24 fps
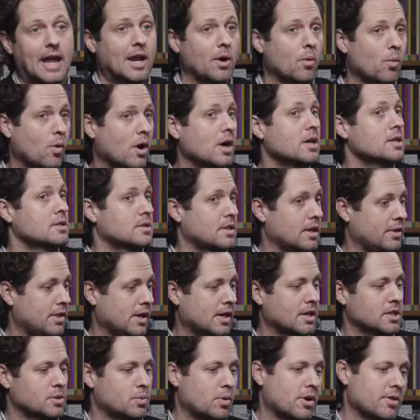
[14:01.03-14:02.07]
And it was, I think
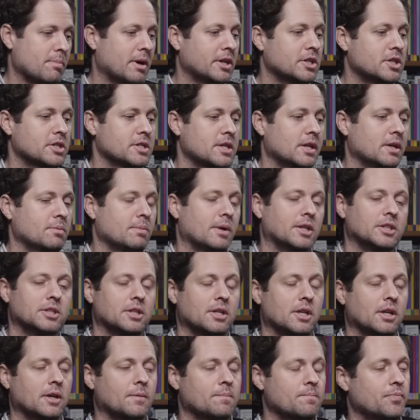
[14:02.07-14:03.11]
it's worth mentioning,
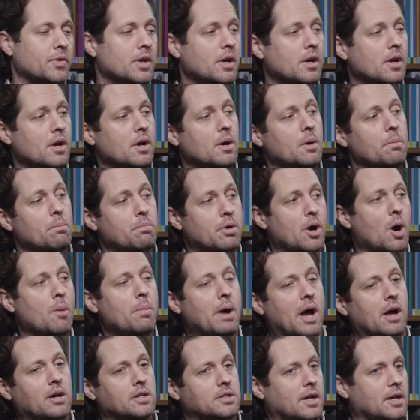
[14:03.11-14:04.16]
mentioning
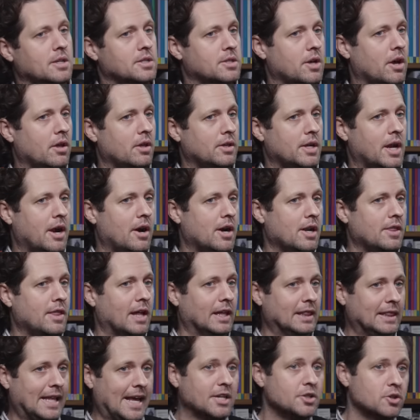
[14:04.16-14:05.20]
pro-Palestine solidarity
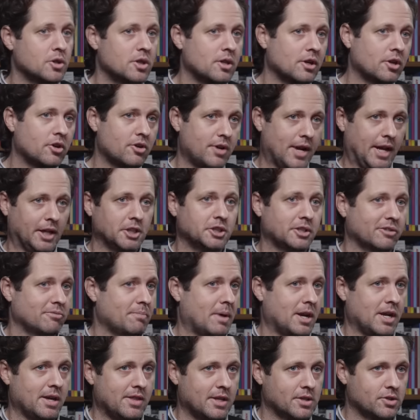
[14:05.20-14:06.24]
that led to the creation of
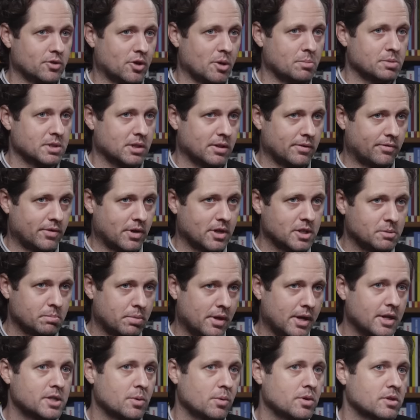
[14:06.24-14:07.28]
many of these groups in the first
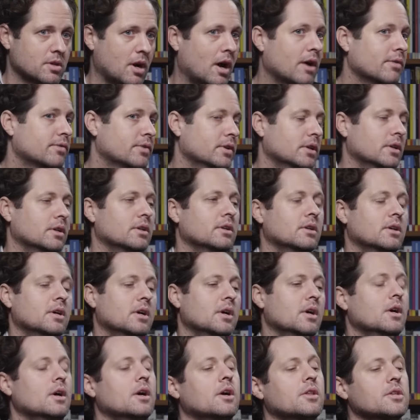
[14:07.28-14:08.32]
place. It was often
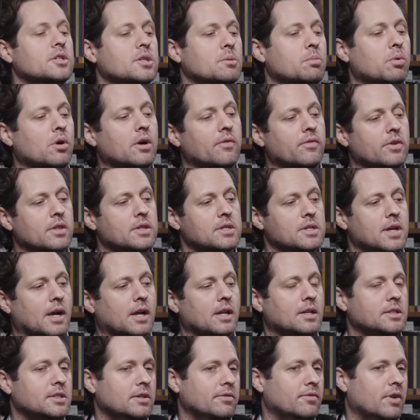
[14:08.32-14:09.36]
support for the Second
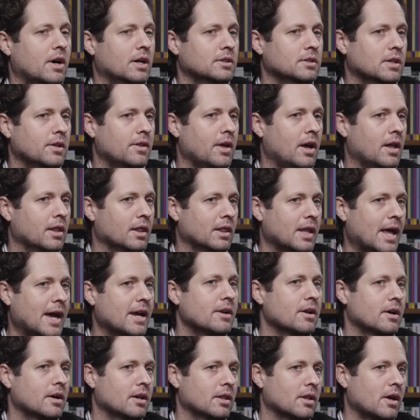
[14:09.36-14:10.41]
Intifada that led
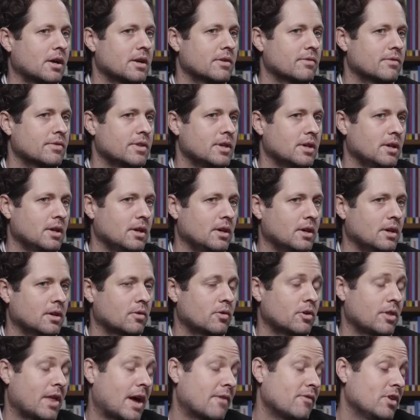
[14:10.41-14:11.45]
a lot of the,
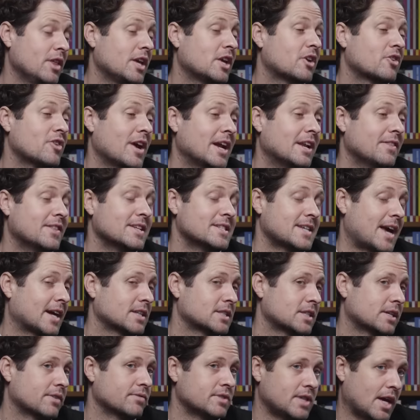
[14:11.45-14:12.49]
or that really created the
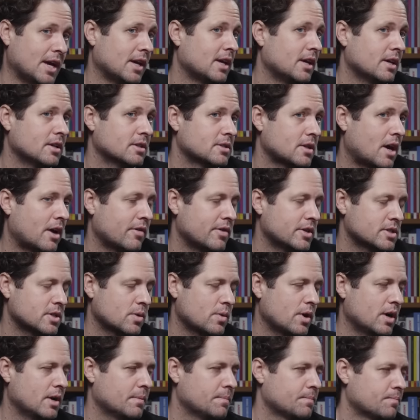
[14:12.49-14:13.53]
tactic of taking Tahrir
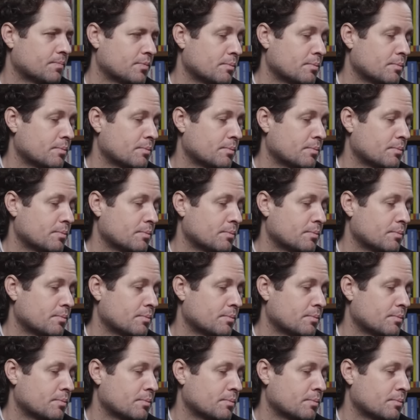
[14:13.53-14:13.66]
Square.